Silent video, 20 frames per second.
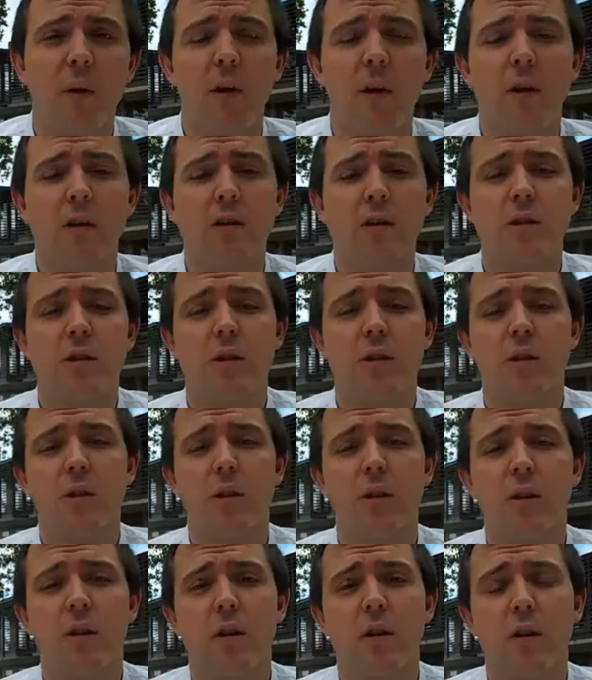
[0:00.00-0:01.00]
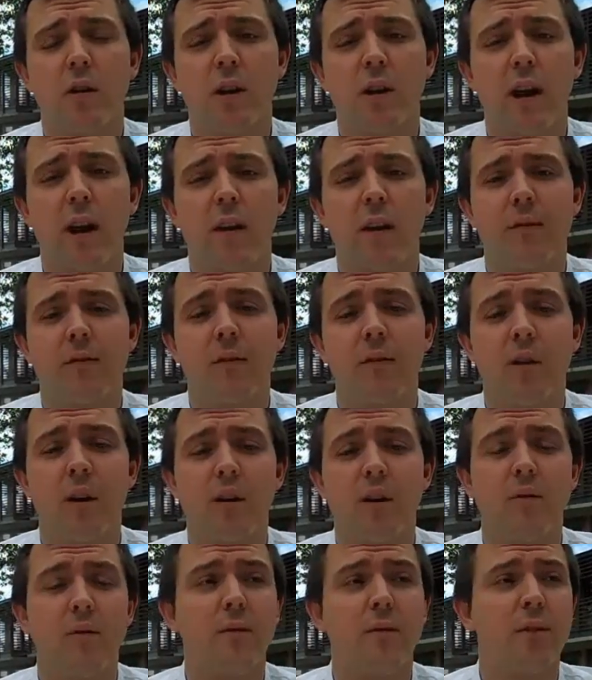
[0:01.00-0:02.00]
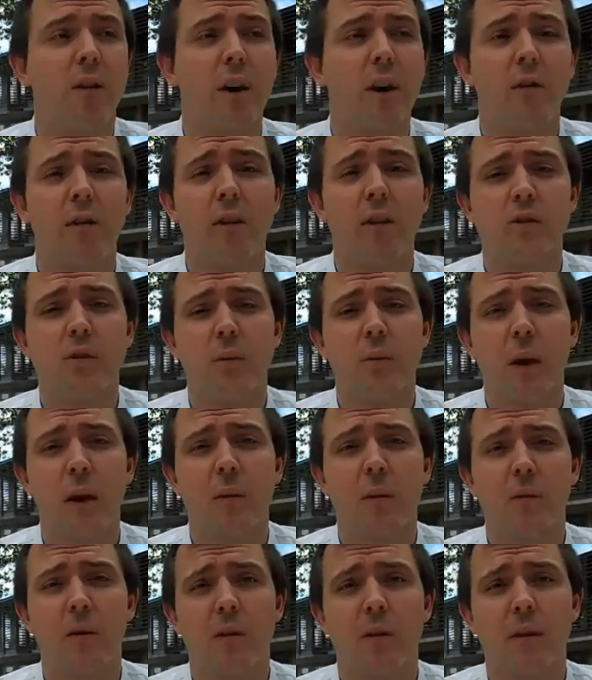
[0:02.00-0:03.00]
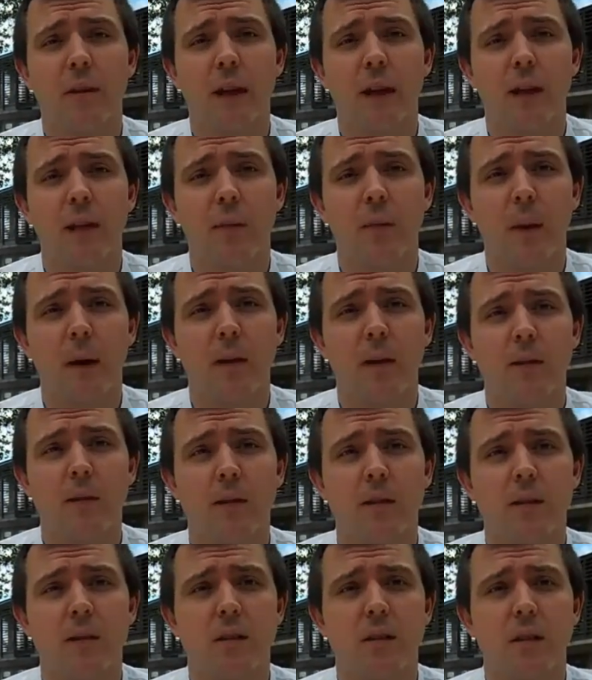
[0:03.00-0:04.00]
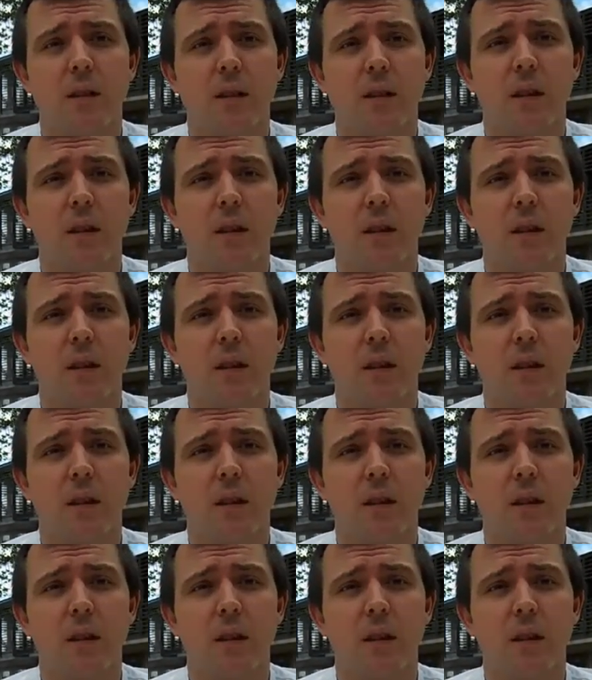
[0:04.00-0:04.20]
we're looking to cater for over 500 people on a daily basis.